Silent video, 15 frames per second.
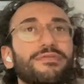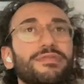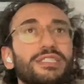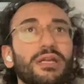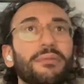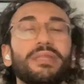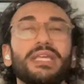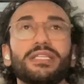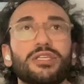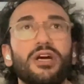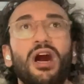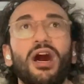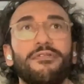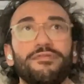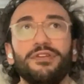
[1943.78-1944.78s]
something's
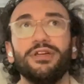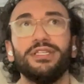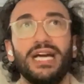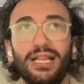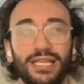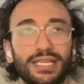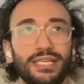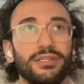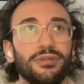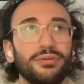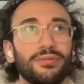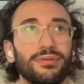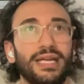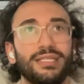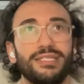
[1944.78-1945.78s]
off, they're telling
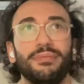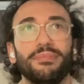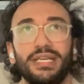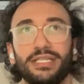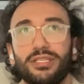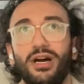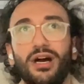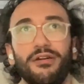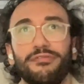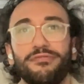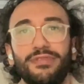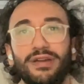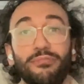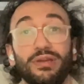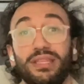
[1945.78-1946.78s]
you that something's
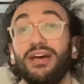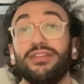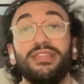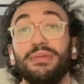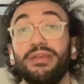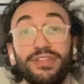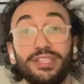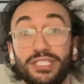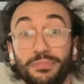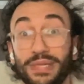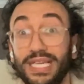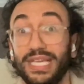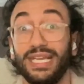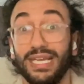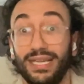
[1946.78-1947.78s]
off without them even
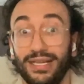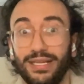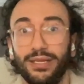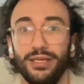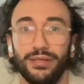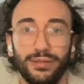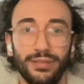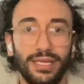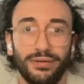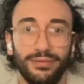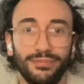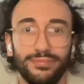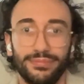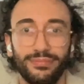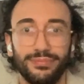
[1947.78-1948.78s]
speaking it
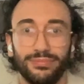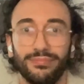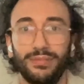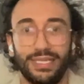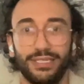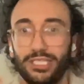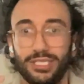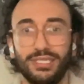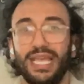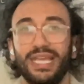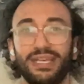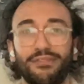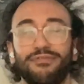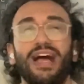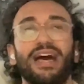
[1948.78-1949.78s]
in, like just
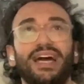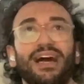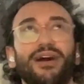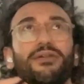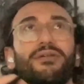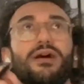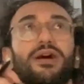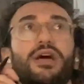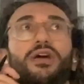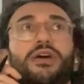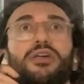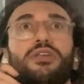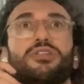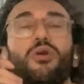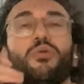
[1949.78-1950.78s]
saying it flat out.
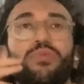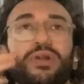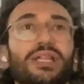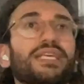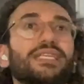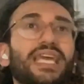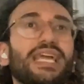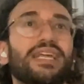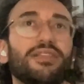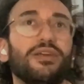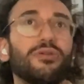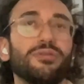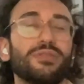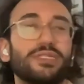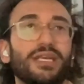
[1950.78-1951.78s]
So really take
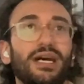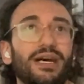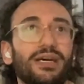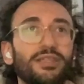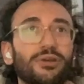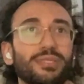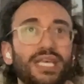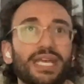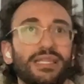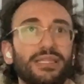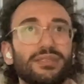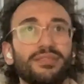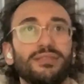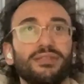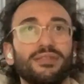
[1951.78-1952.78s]
those
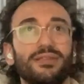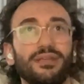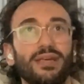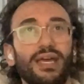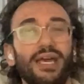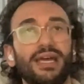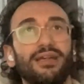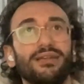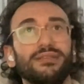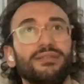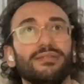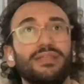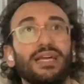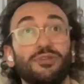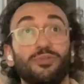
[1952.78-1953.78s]
hints.
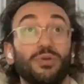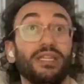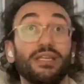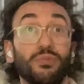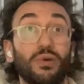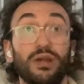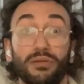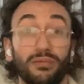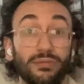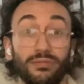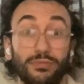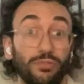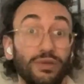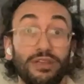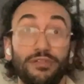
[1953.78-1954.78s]
And that's really
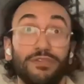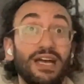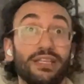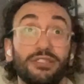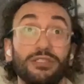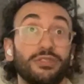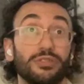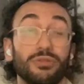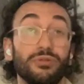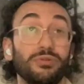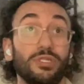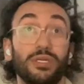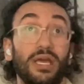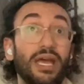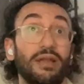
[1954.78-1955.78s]
what we've had to do.
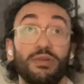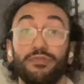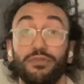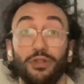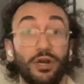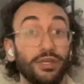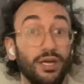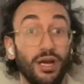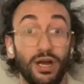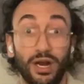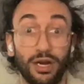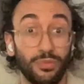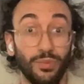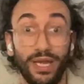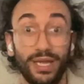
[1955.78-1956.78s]
And we've learned the
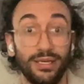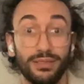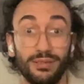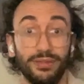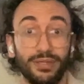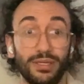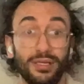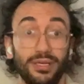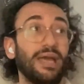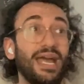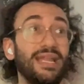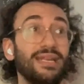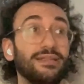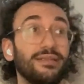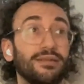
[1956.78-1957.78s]
hard way.
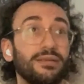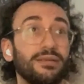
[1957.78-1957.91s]
And